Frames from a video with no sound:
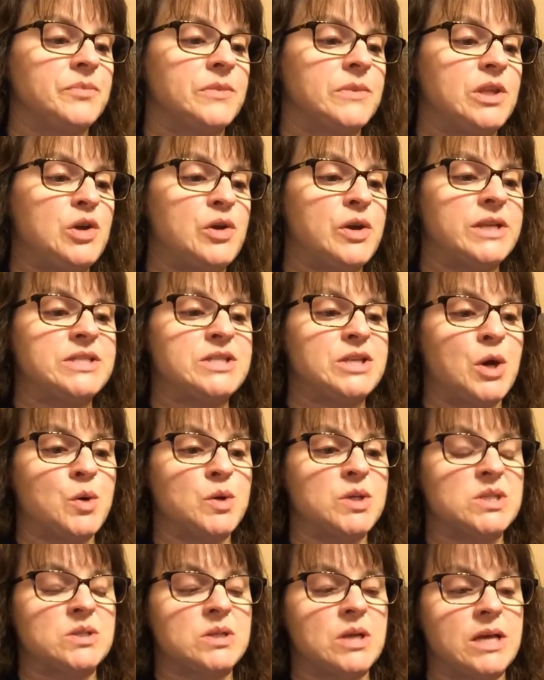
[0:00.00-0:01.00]
You get to go
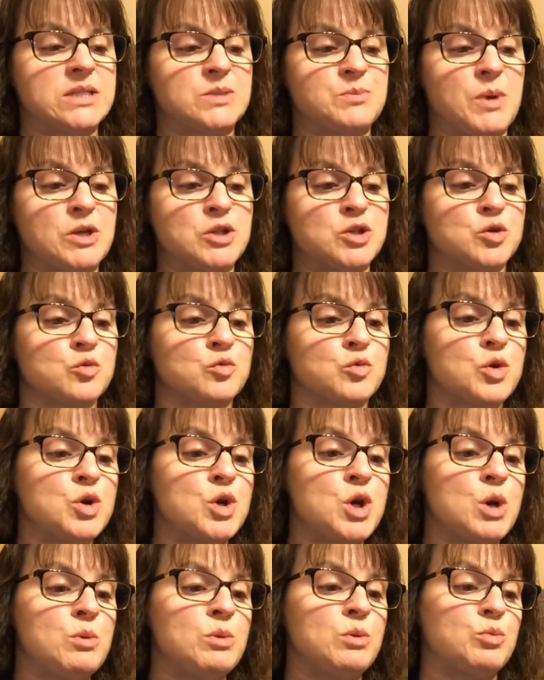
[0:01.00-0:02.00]
to a special
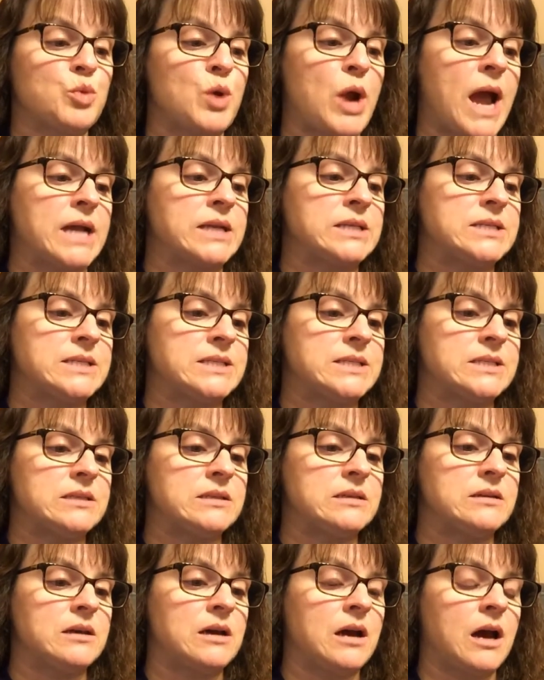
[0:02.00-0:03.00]
room and practice
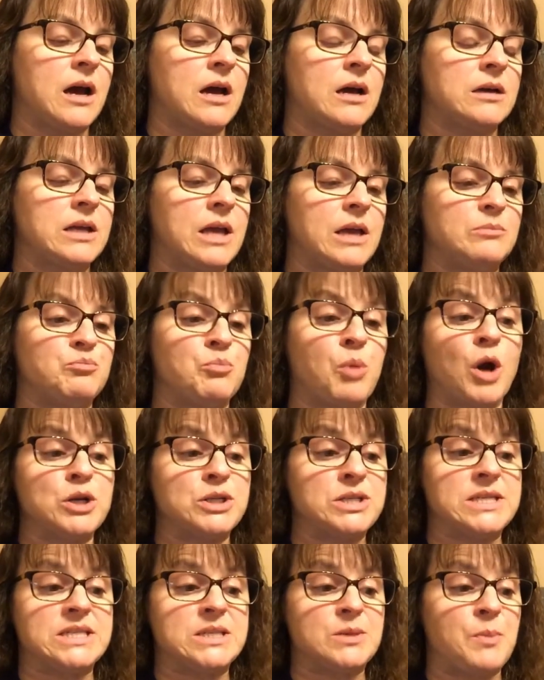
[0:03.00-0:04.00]
uh, and
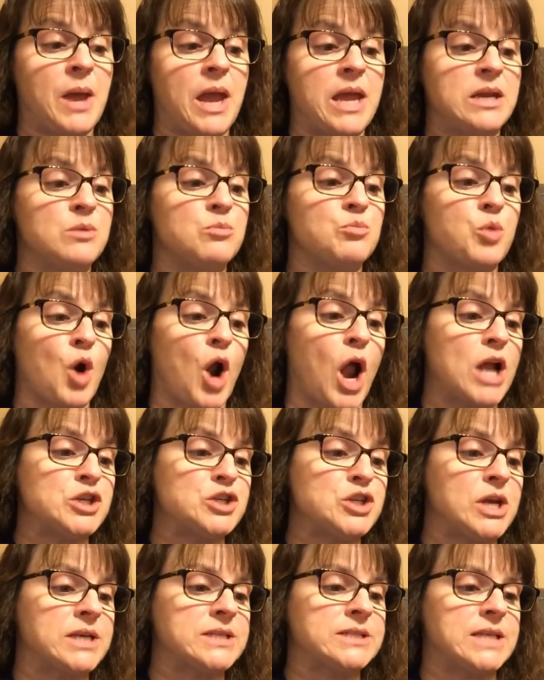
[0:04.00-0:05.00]
participate in
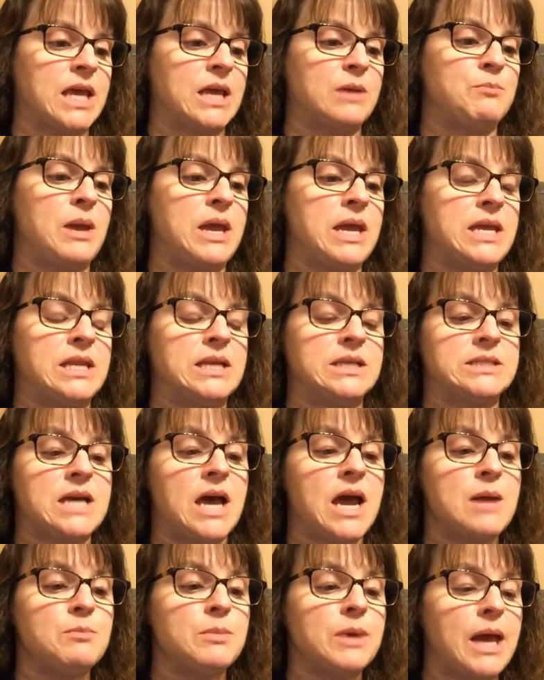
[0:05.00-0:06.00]
projects like making a
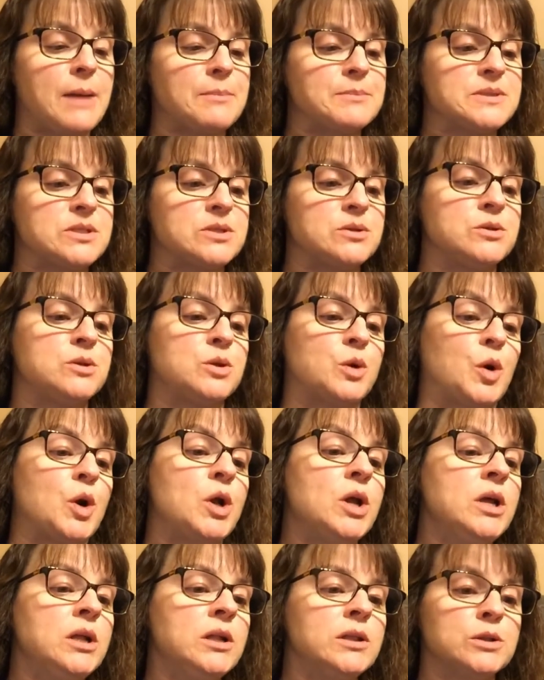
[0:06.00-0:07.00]
time capsule or
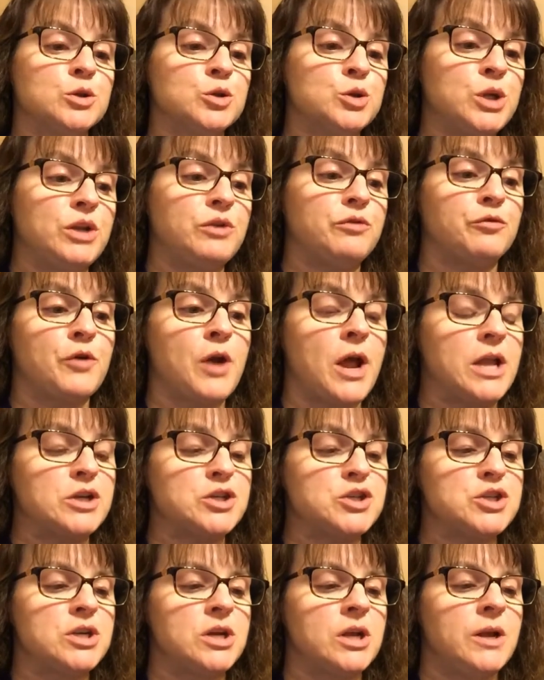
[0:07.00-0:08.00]
learning
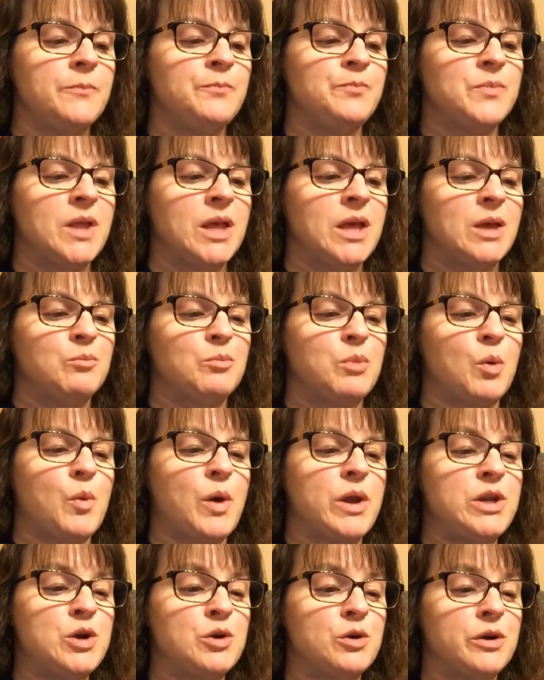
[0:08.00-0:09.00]
French. But
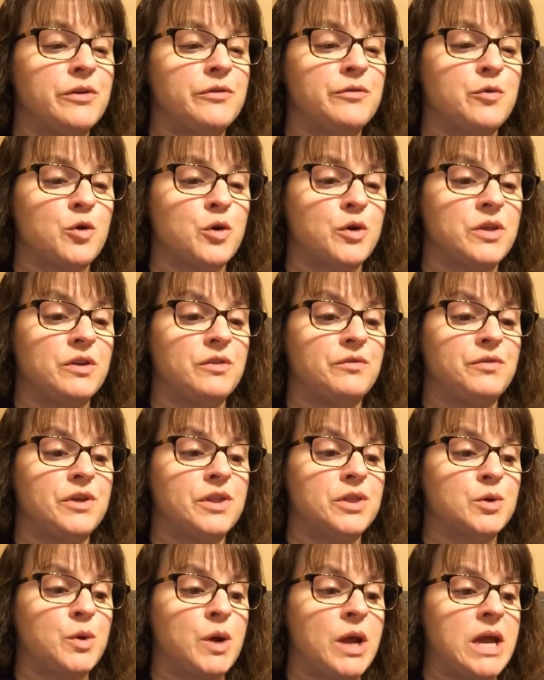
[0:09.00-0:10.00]
when you're in fourth and
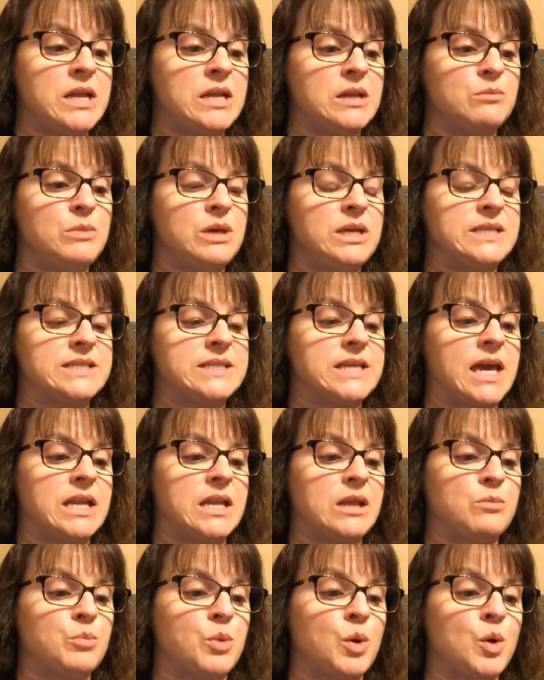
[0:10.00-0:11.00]
fifth grade, it means
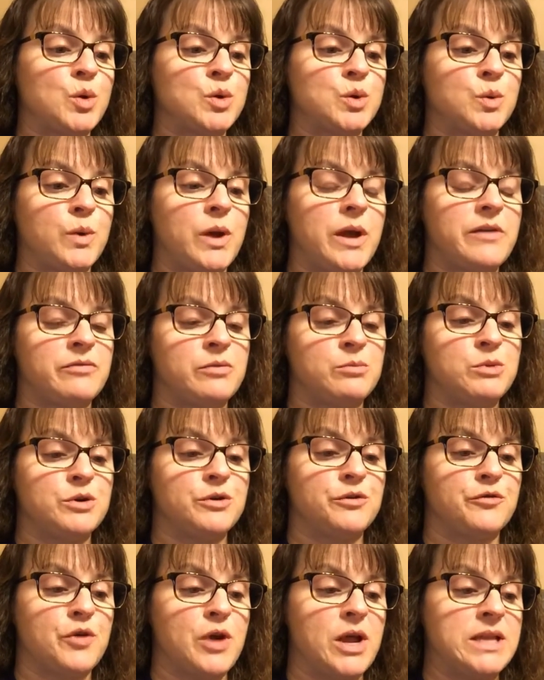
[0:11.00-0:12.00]
getting pulled away from your
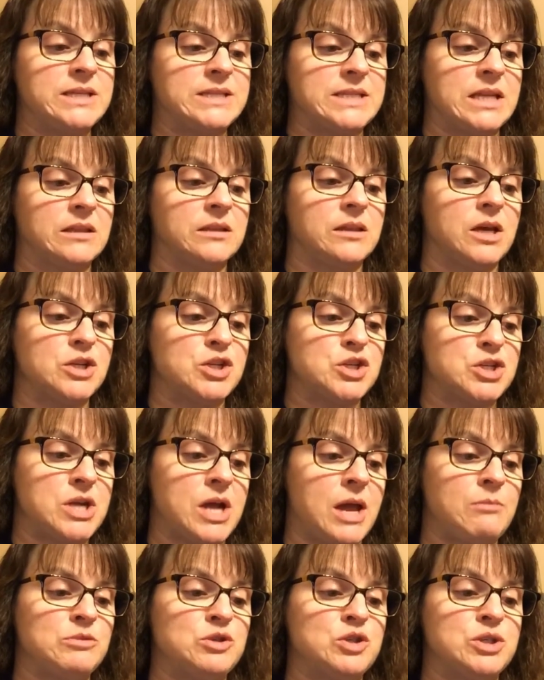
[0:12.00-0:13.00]
friends at
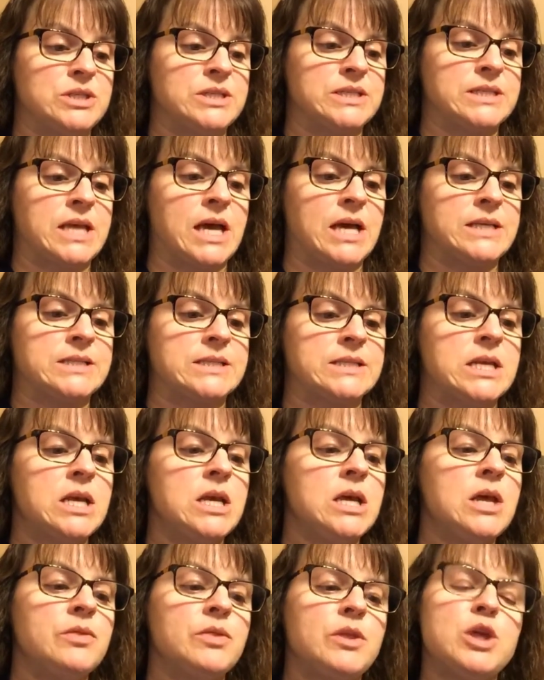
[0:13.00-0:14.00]
lunchtime to discuss
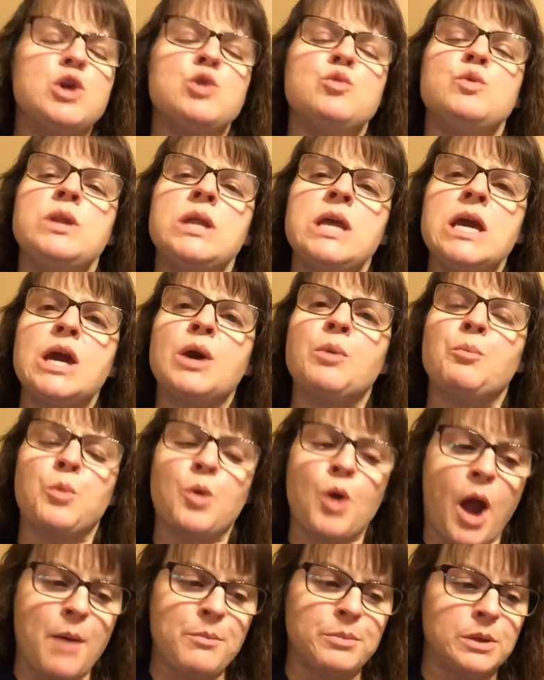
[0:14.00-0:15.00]
the unique
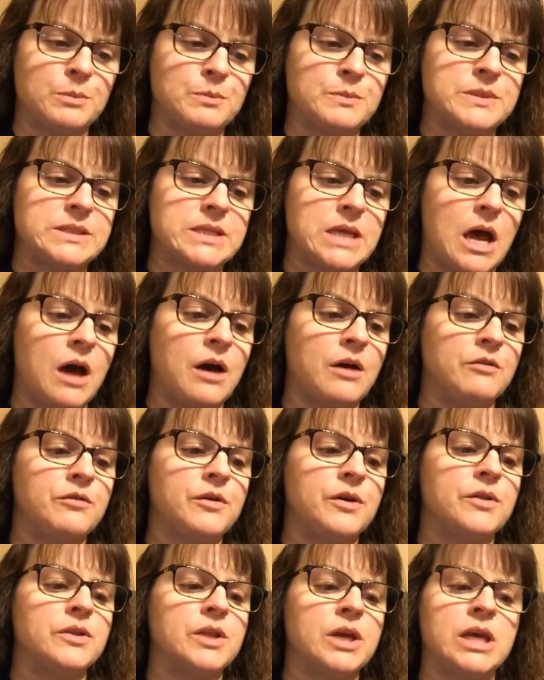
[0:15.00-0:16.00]
problems of
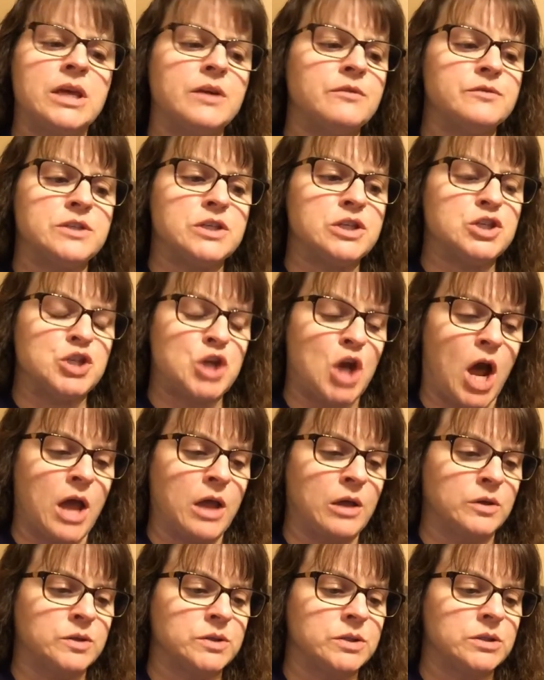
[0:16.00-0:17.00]
the gifted
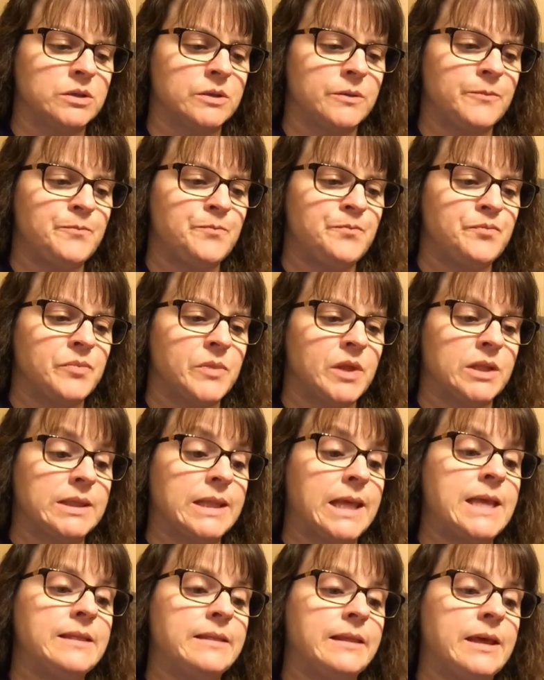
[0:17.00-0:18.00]
child.
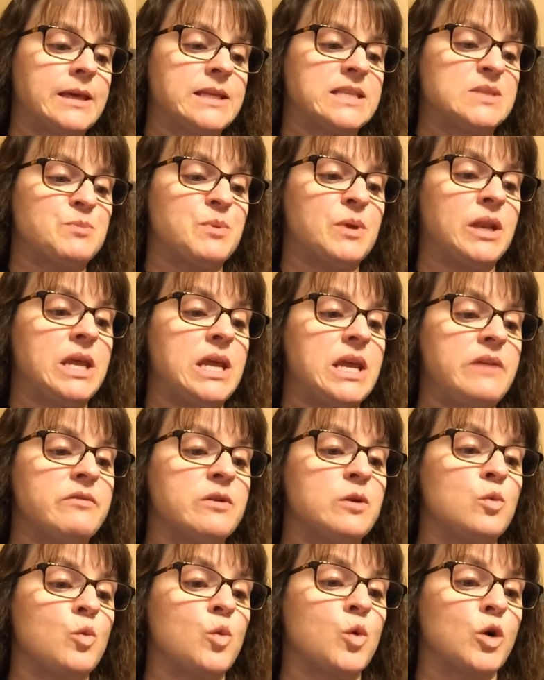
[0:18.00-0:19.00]
Lately, it's been
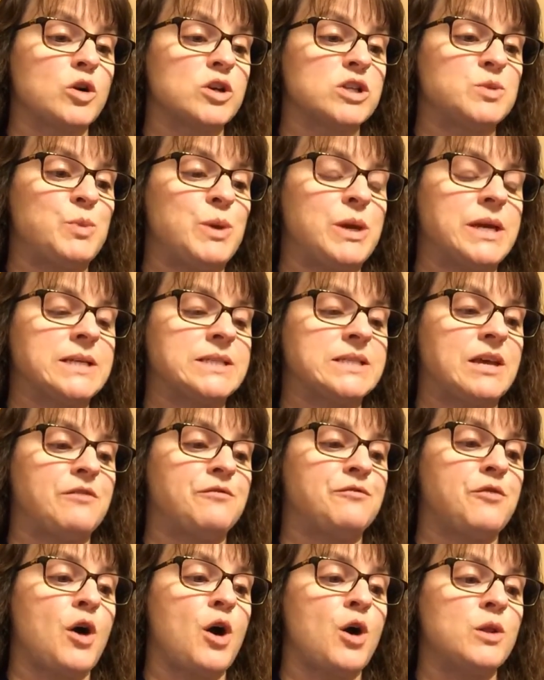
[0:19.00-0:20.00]
even worse because
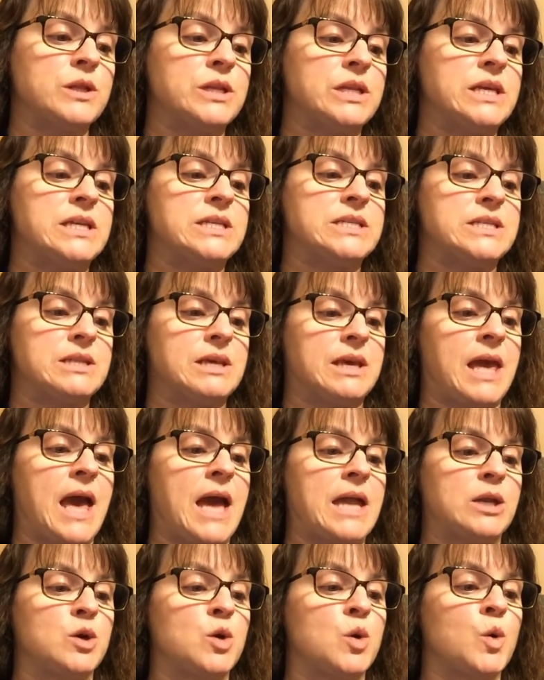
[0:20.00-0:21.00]
I've fallen into the
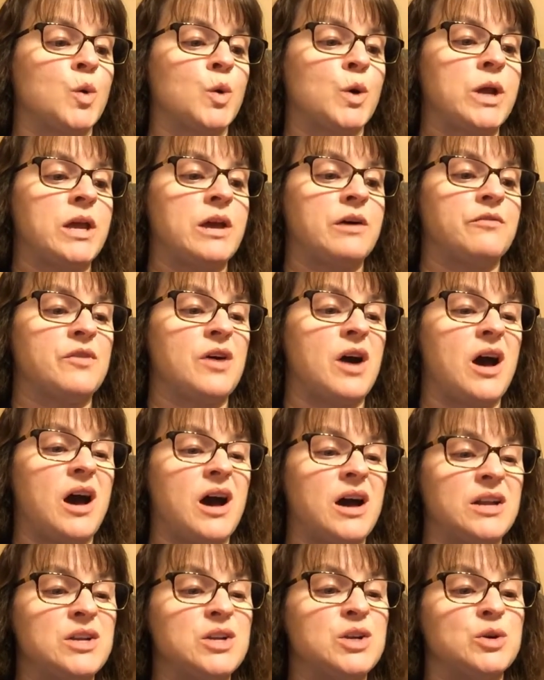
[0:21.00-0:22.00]
category of
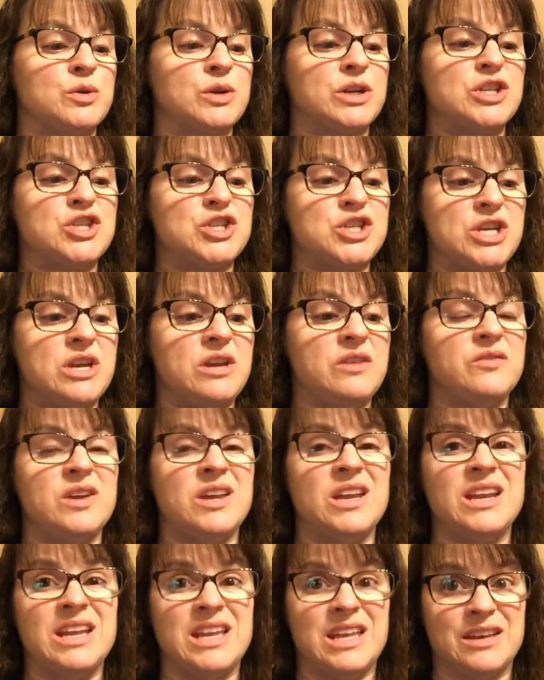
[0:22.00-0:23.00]

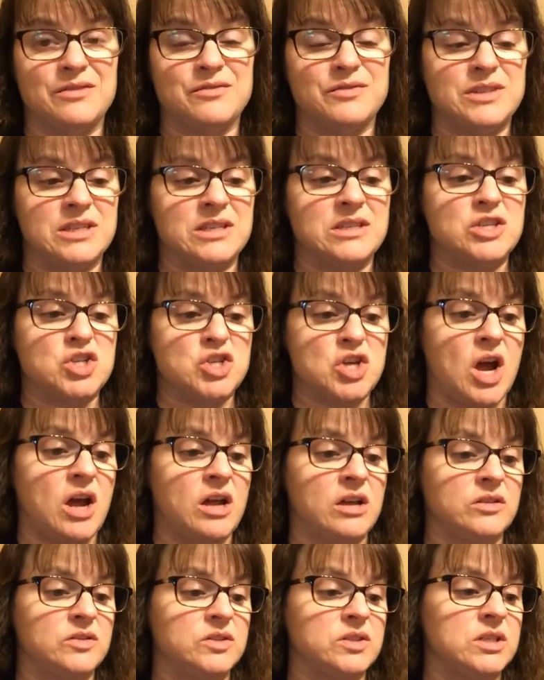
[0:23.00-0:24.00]
underachieving gifted
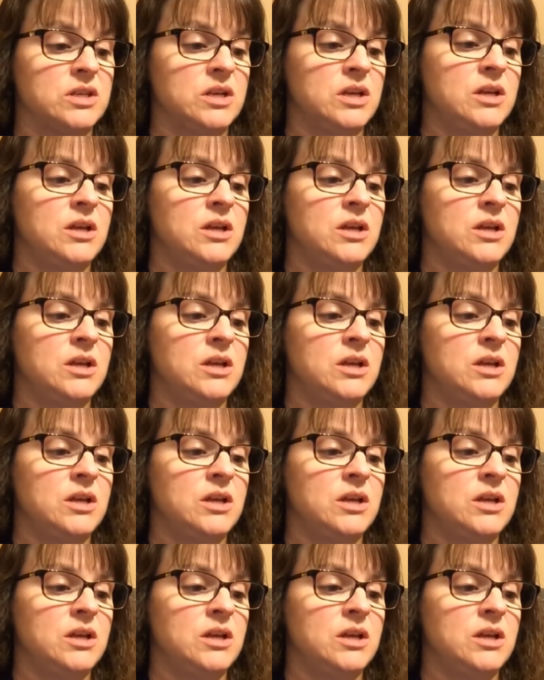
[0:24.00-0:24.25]
child.